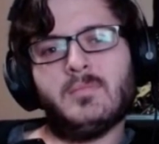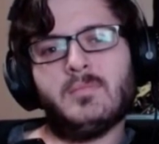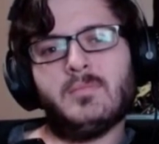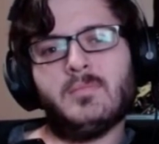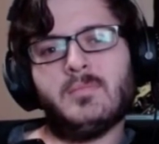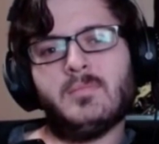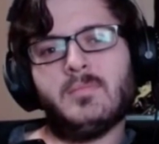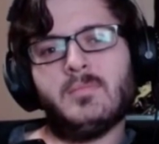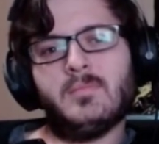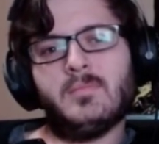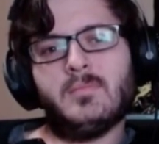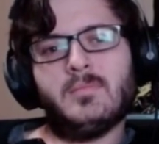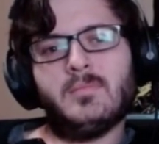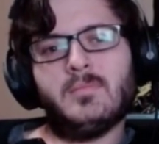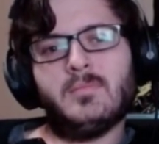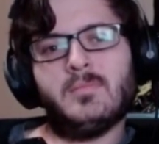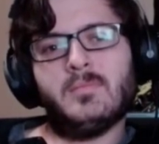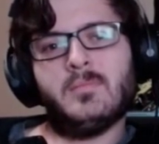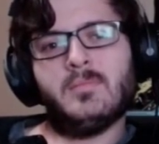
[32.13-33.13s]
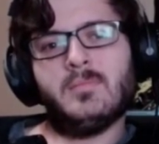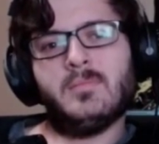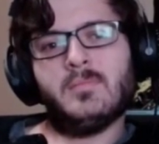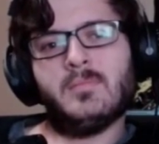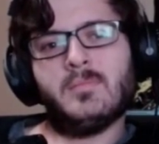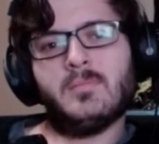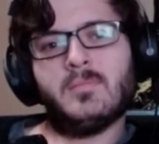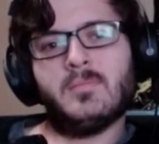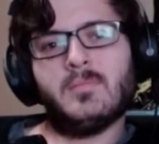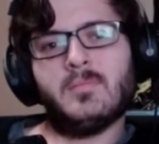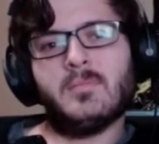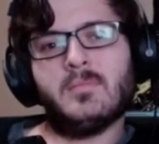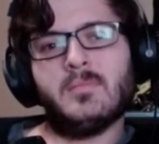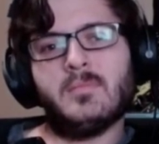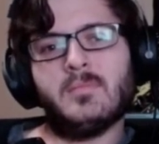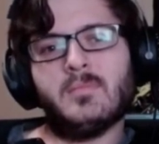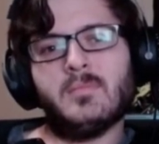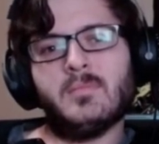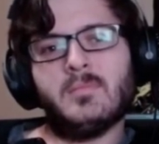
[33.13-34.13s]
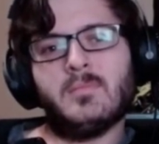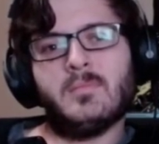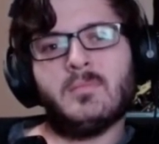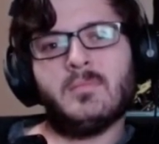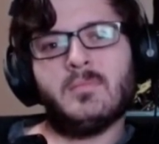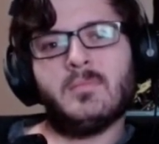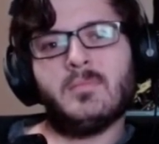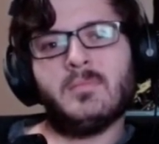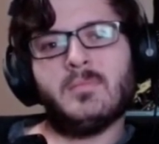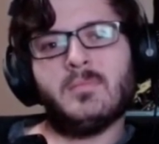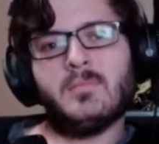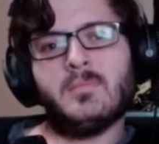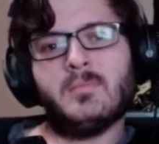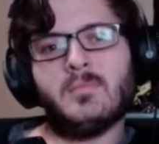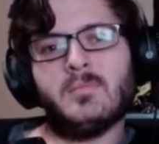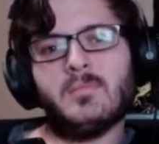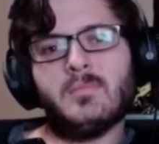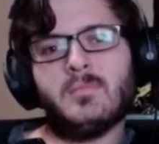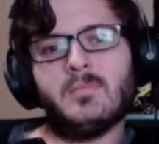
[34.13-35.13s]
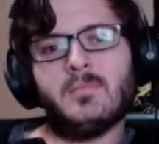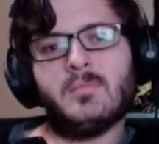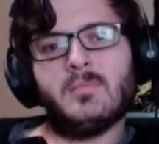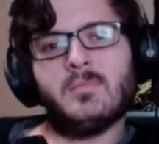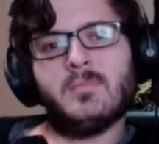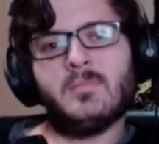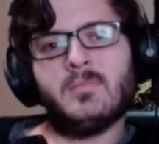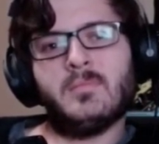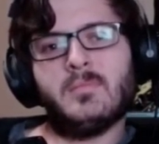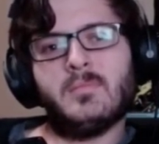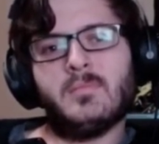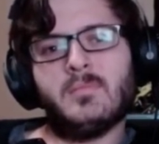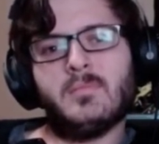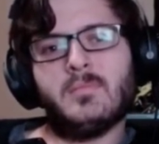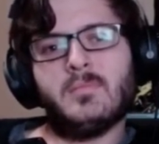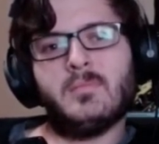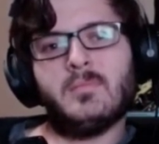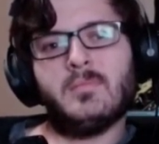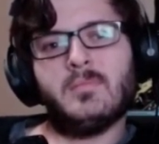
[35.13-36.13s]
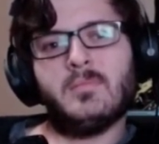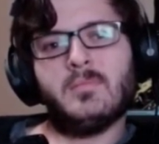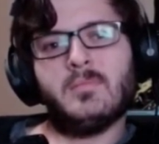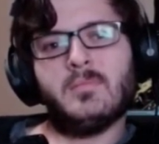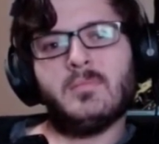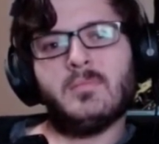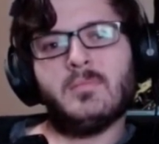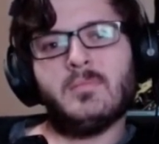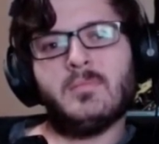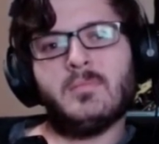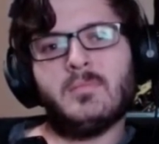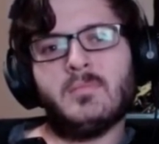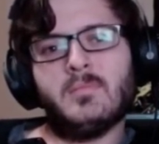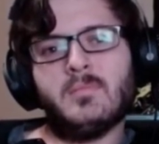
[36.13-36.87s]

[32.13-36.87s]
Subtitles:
(not speaking)